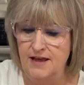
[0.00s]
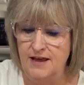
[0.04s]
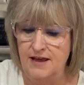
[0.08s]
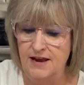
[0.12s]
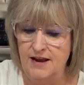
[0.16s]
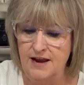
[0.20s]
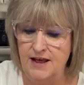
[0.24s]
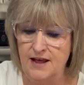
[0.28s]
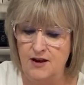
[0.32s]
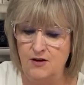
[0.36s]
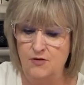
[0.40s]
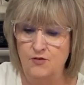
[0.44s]

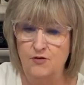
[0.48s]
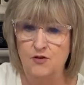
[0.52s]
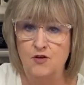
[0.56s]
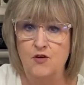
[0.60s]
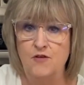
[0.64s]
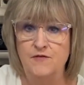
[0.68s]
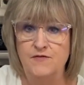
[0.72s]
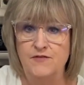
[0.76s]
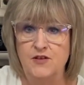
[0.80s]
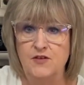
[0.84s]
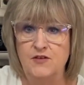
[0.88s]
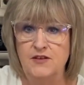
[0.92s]
And I don't
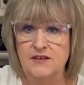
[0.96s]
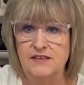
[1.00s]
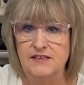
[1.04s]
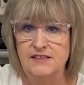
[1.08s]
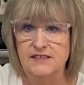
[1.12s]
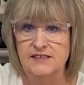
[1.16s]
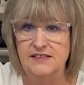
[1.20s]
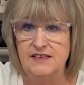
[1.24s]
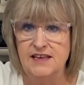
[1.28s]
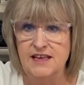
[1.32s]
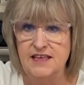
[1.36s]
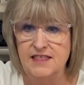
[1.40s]
know if you can
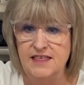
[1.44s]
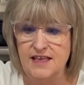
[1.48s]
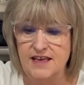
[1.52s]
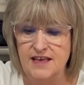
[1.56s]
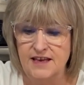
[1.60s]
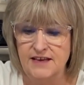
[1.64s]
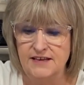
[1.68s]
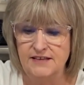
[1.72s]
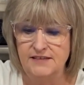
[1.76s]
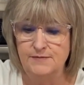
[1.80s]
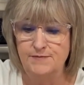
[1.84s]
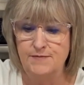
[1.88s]
see
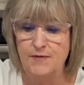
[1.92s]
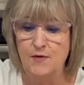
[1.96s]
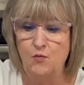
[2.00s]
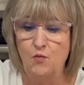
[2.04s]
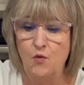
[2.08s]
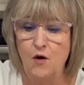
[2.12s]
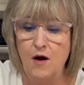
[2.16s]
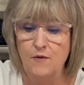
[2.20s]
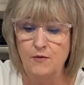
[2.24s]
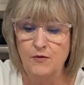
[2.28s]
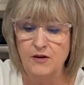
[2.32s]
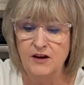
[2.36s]
this, but
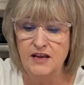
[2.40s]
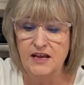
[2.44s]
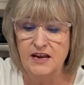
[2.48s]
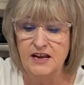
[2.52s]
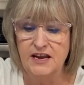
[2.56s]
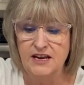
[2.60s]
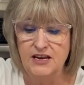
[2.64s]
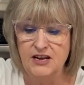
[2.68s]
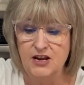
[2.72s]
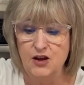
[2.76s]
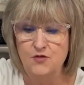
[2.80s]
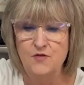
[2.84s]
what we're
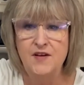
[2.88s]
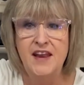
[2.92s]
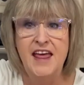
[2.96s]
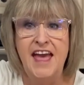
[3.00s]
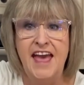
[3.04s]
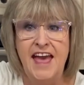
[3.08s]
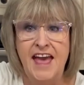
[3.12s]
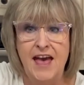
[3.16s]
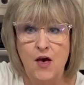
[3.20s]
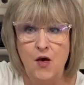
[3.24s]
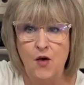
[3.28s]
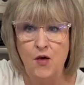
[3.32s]
going to do
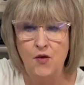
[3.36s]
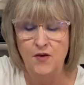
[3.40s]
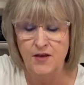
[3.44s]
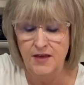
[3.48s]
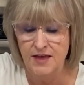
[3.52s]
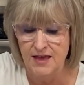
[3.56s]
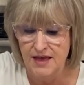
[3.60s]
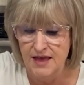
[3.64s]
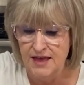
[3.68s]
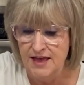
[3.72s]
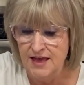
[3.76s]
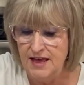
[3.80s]
now
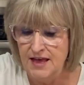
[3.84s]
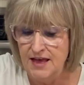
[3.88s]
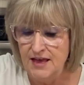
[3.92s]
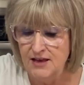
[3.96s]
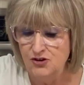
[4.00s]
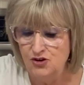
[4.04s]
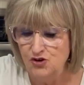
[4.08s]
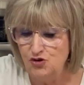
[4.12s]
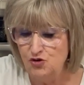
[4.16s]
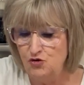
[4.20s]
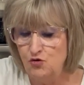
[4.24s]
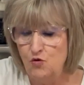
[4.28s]

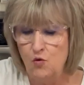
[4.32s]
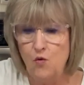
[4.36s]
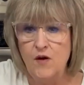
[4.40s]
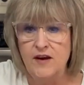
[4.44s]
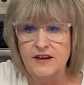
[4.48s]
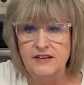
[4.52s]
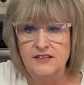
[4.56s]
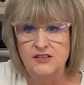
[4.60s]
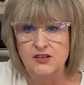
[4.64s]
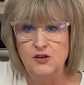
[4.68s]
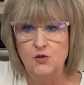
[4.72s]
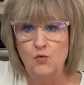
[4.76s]
is you're
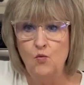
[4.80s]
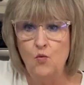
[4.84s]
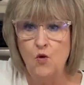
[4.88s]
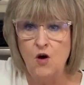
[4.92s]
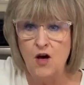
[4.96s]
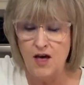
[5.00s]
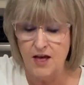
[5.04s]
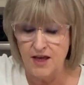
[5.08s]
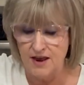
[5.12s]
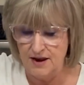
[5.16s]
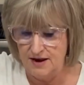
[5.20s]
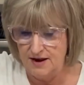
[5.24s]
going to
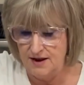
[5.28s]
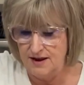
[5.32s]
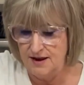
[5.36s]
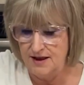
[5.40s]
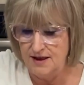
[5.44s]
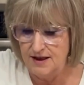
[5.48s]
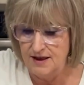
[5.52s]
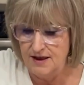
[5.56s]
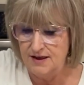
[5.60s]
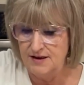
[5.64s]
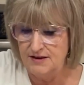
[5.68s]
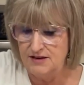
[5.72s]
want
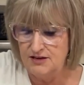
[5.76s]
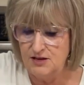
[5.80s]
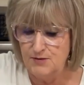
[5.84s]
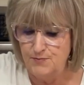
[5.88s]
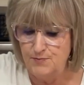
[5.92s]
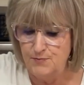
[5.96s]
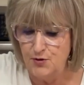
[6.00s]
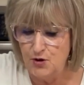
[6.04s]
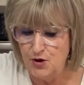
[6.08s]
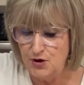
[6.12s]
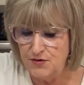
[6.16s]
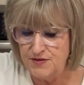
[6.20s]
to
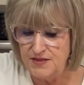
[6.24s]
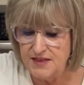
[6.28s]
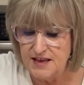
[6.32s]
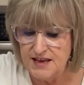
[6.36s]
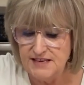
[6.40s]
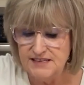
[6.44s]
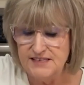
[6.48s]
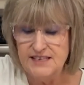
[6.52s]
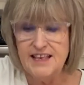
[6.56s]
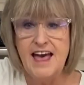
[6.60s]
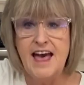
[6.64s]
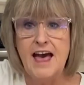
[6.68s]
put
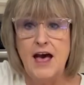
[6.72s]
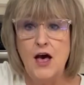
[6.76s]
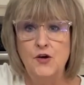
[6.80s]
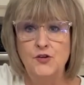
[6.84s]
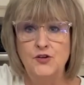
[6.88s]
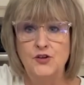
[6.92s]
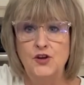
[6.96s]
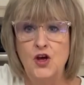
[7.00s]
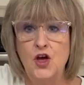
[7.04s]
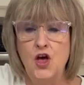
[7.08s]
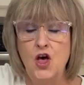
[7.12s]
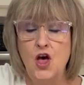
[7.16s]
these out